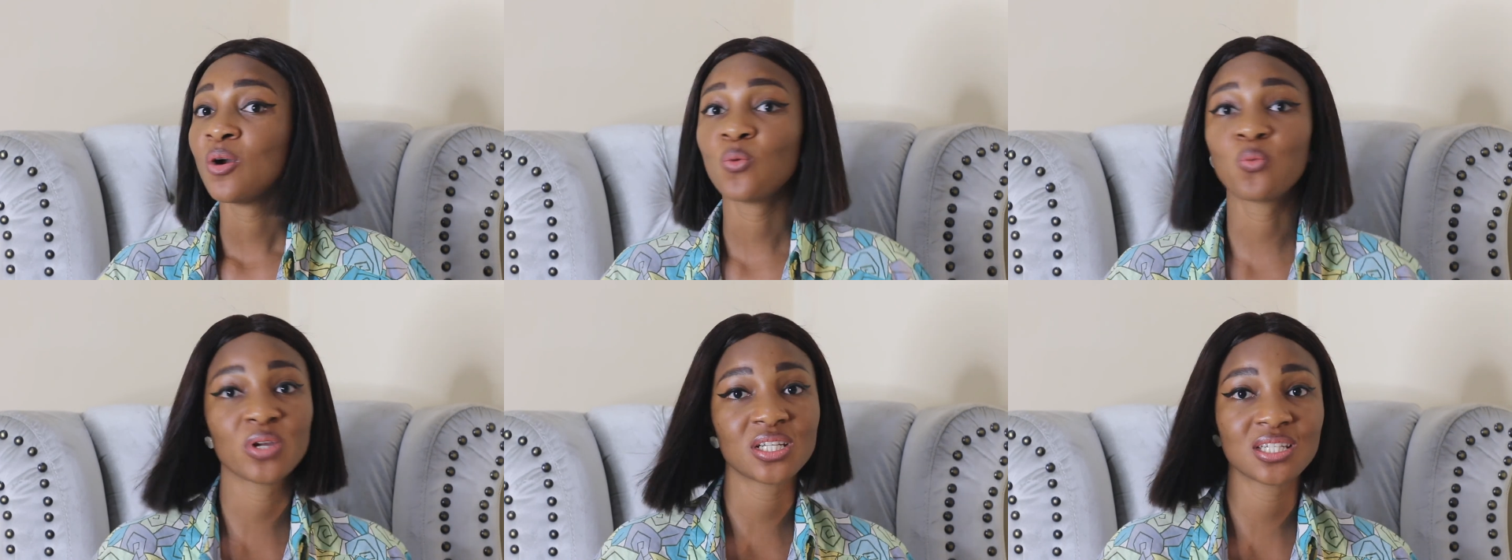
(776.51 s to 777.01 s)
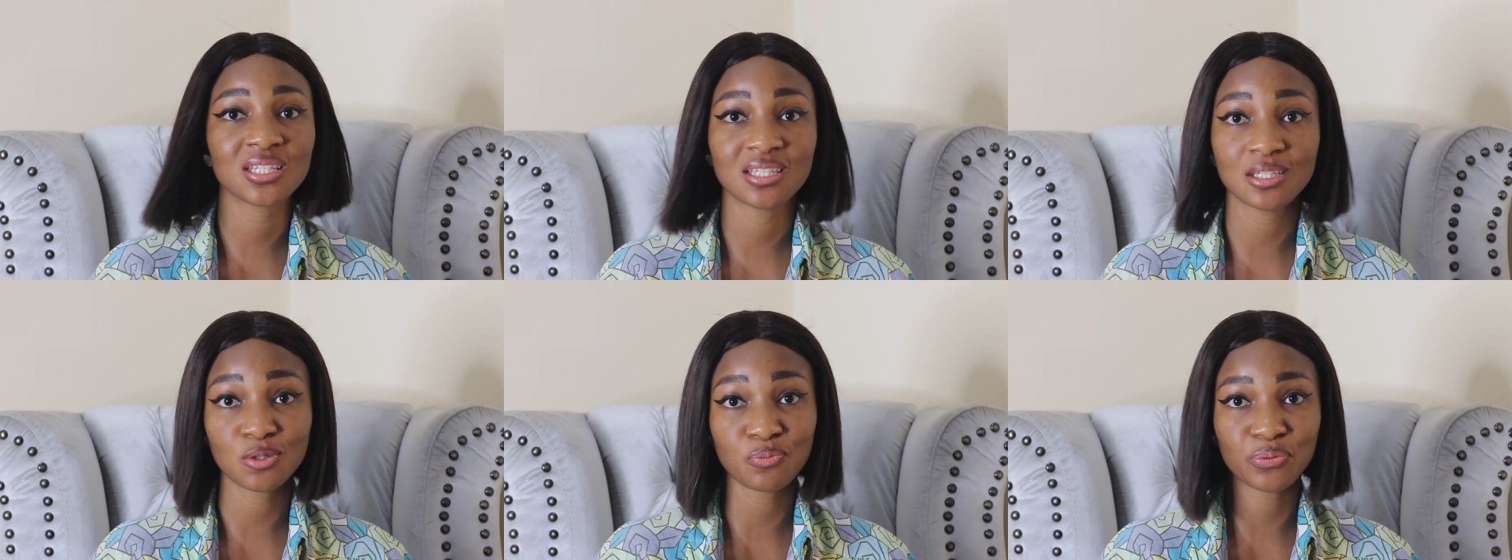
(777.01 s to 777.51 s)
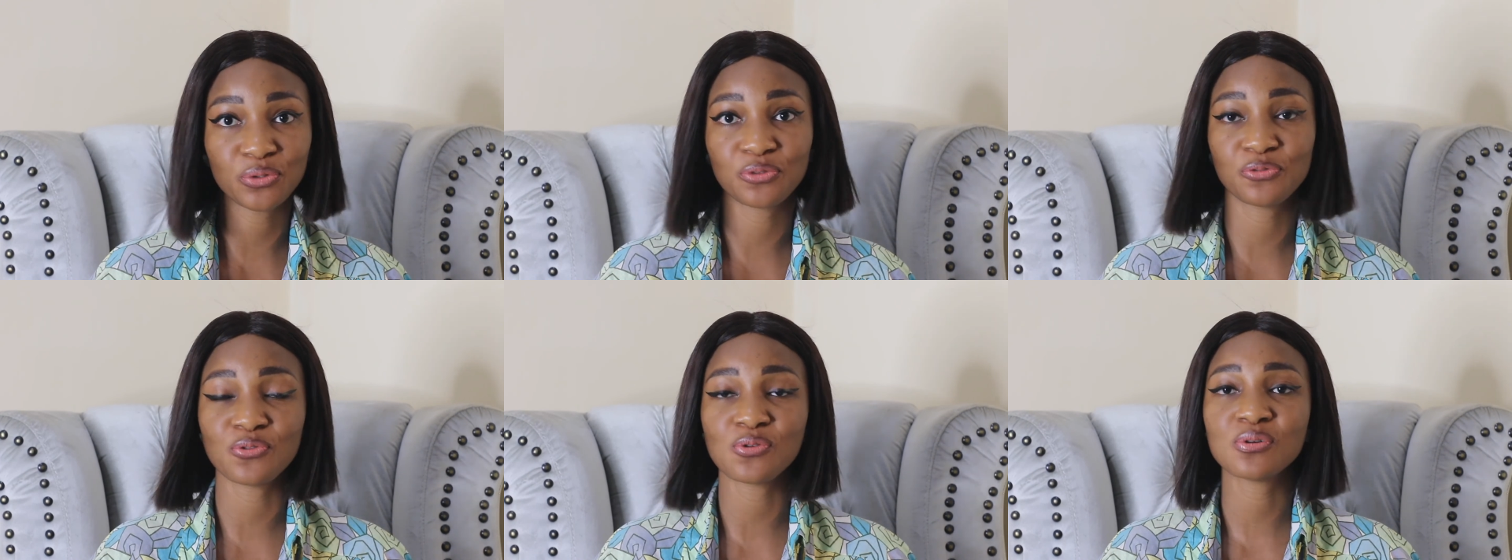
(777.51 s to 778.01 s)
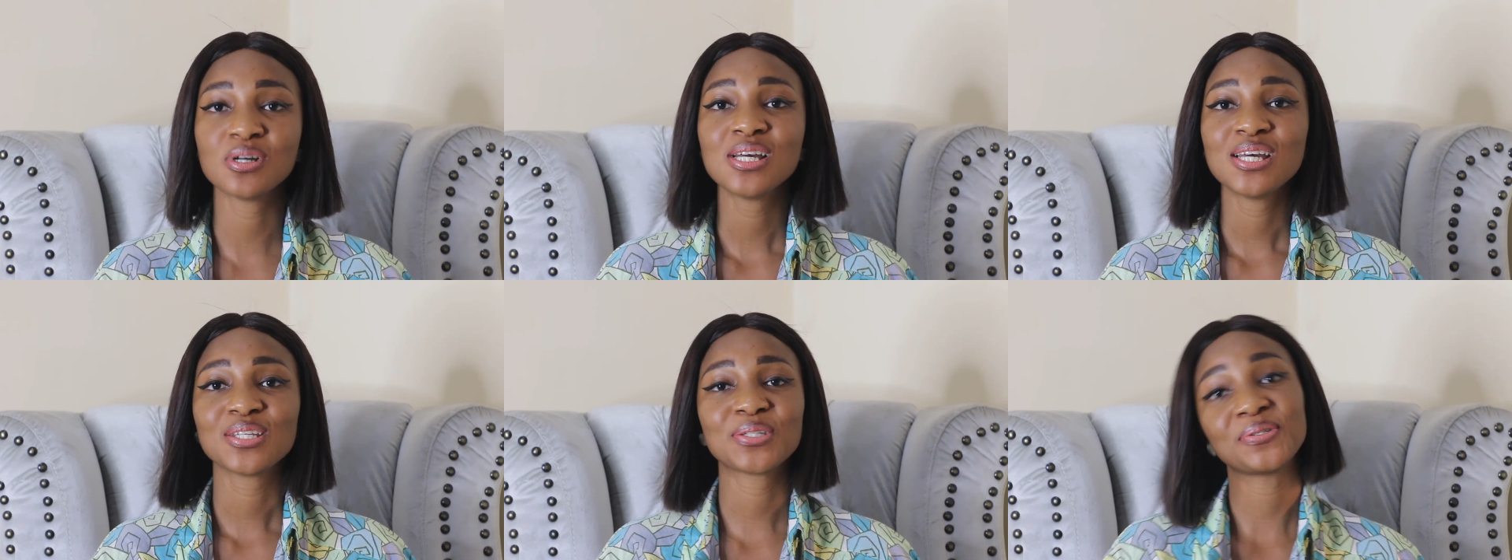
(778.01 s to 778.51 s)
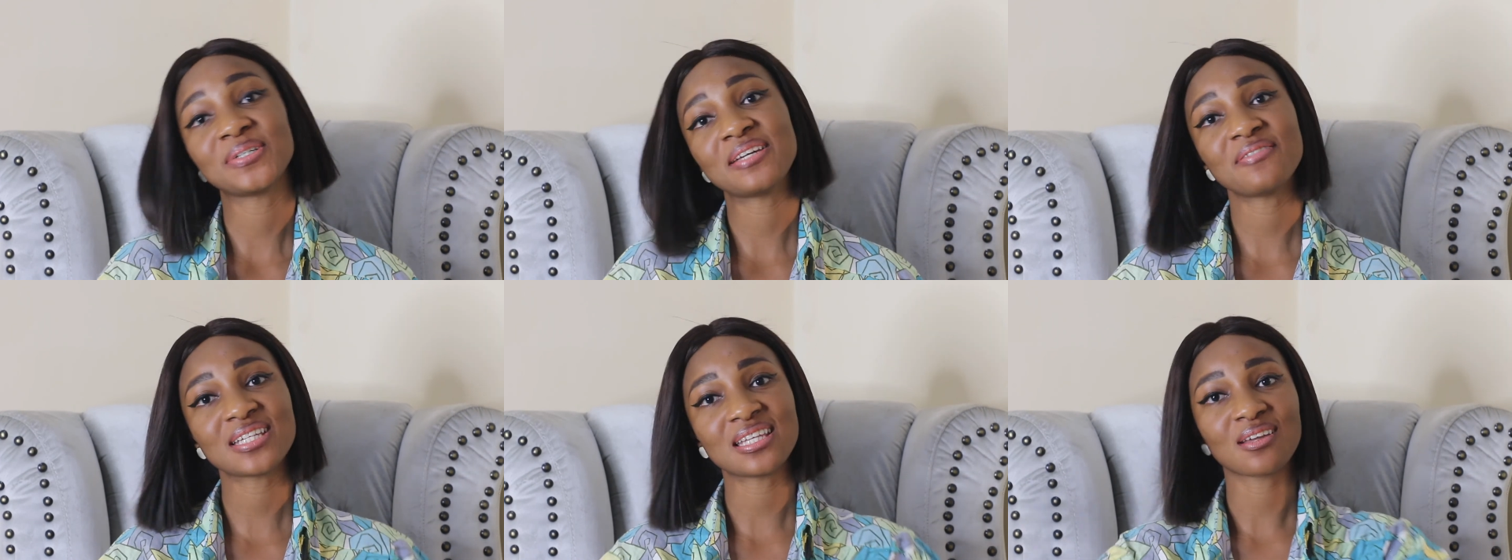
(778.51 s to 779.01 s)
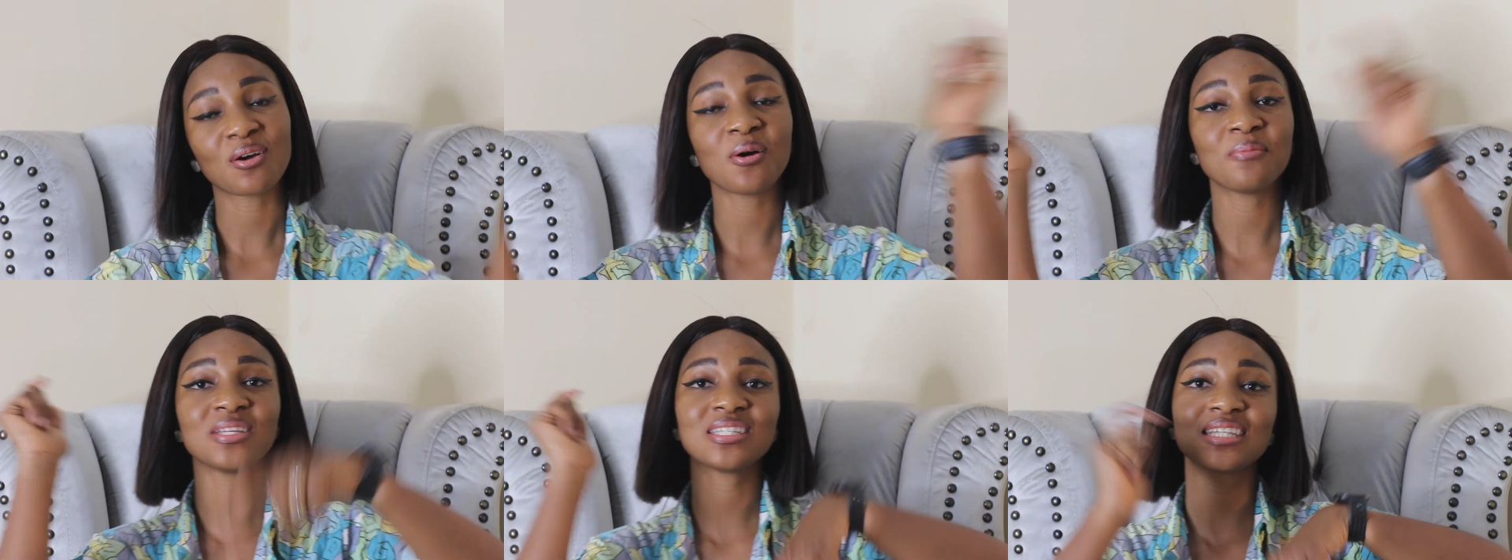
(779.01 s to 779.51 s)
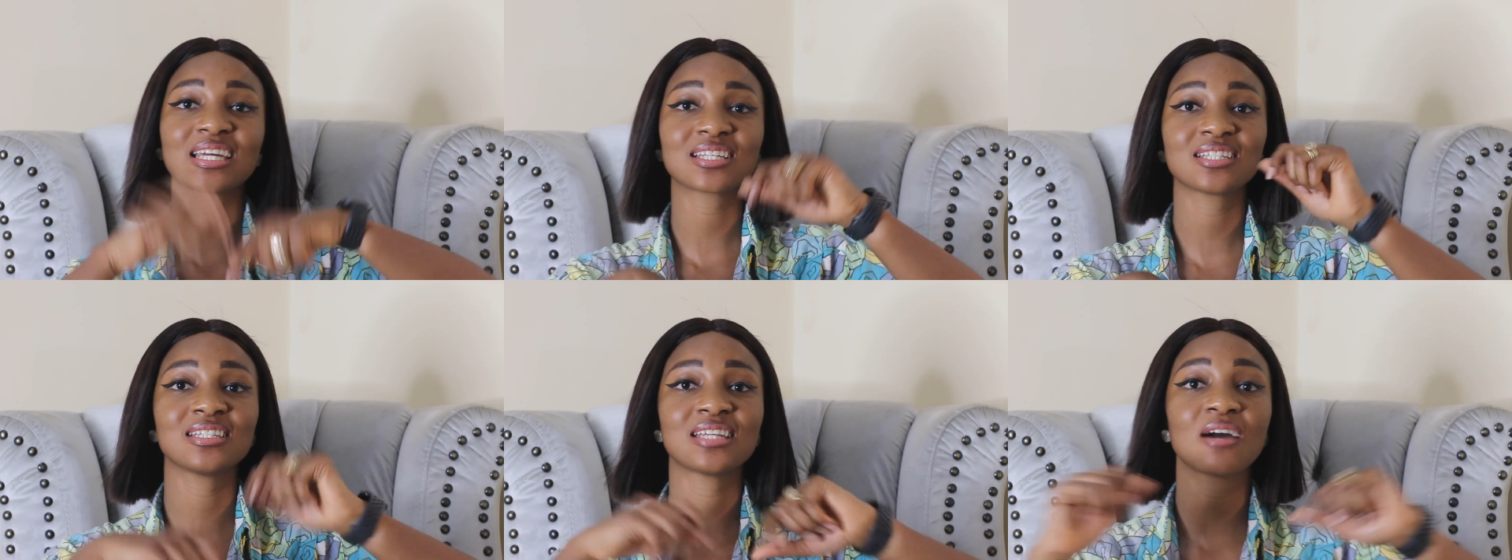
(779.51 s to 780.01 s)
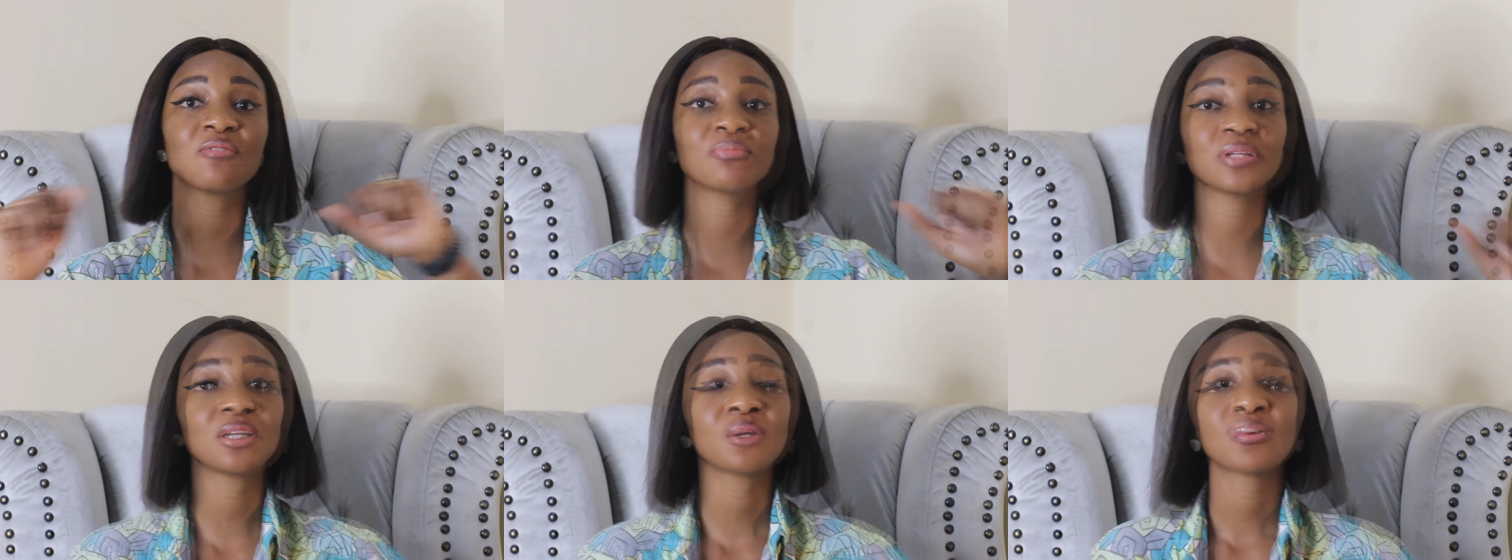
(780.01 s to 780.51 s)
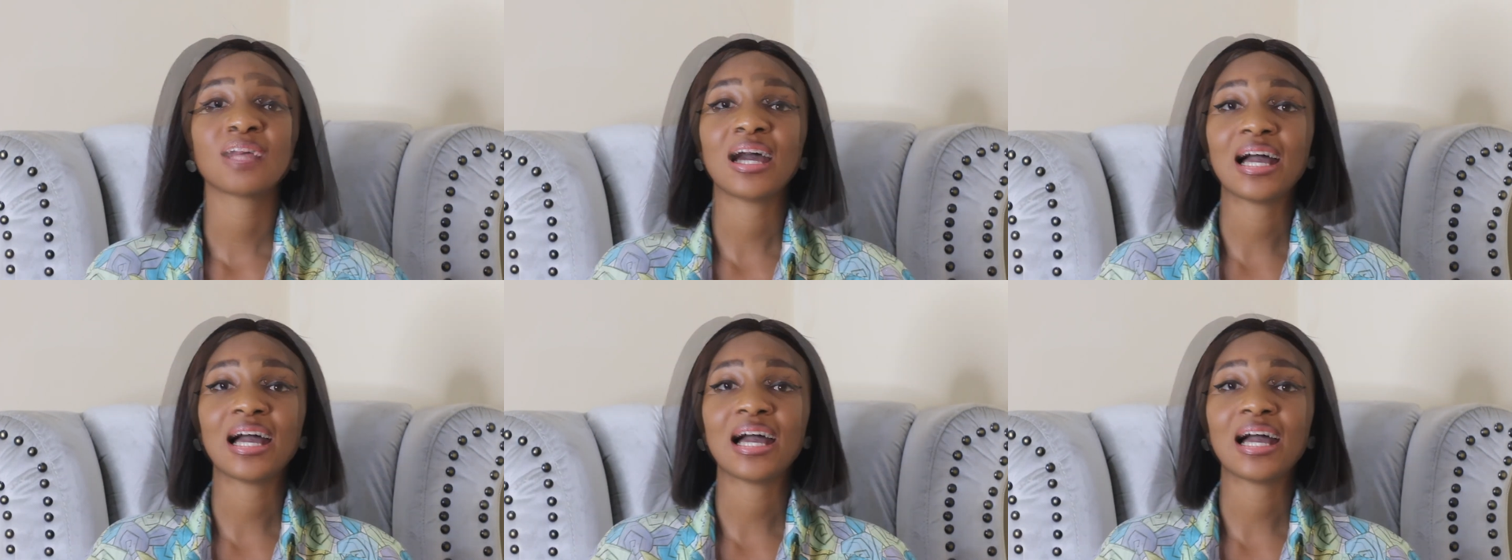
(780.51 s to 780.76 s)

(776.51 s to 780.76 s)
Which did you book for? So leave it in the comment section down below.